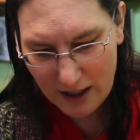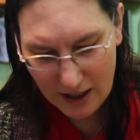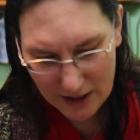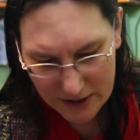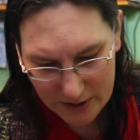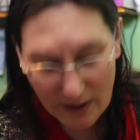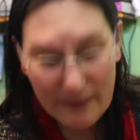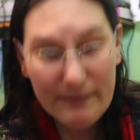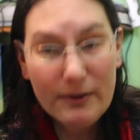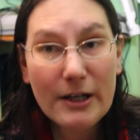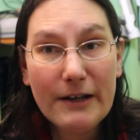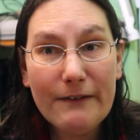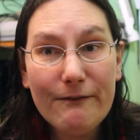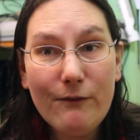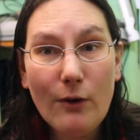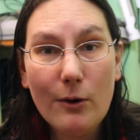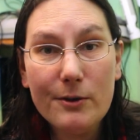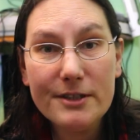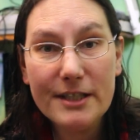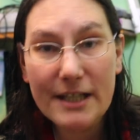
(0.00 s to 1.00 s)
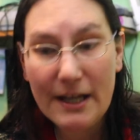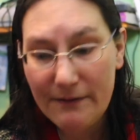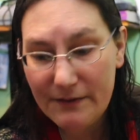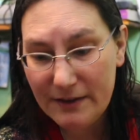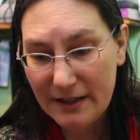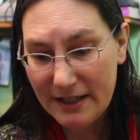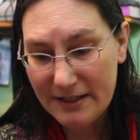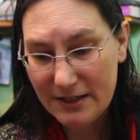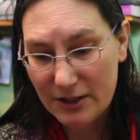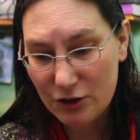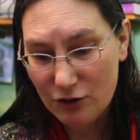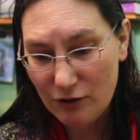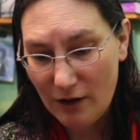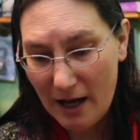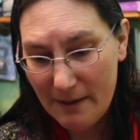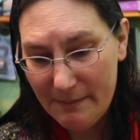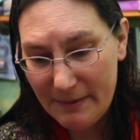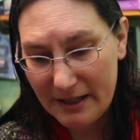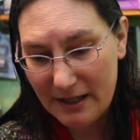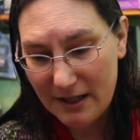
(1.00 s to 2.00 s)
So I'm looking forward to giving these a
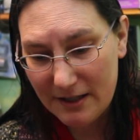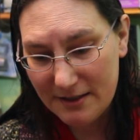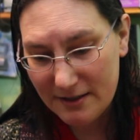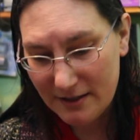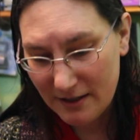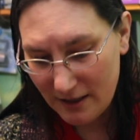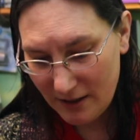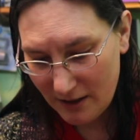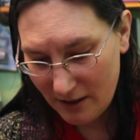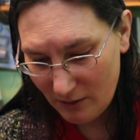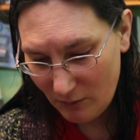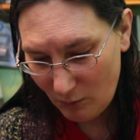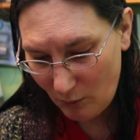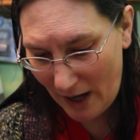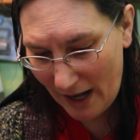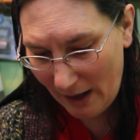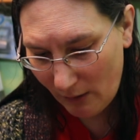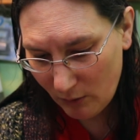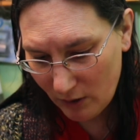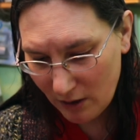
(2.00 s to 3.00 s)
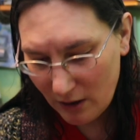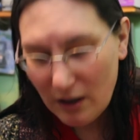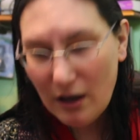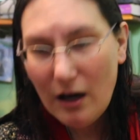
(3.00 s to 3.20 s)
try, because wow,